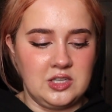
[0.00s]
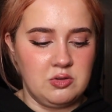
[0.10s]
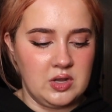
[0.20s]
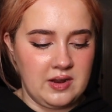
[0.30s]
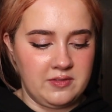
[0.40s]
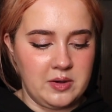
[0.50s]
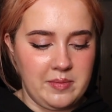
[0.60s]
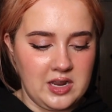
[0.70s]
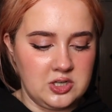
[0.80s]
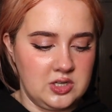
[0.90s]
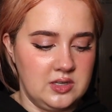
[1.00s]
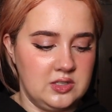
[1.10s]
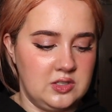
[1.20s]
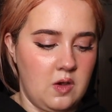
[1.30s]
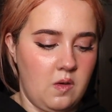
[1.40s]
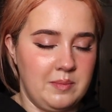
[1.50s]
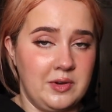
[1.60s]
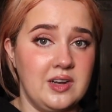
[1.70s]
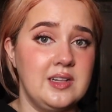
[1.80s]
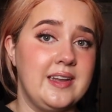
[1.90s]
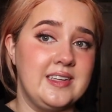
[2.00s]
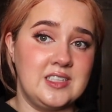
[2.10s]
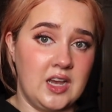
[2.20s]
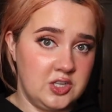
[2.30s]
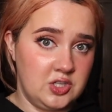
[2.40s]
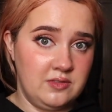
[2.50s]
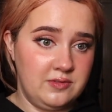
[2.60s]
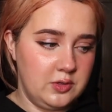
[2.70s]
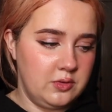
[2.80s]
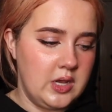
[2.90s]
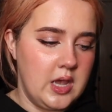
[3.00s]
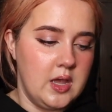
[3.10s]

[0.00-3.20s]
you could ever imagine. So I'm not gonna let it touch the food,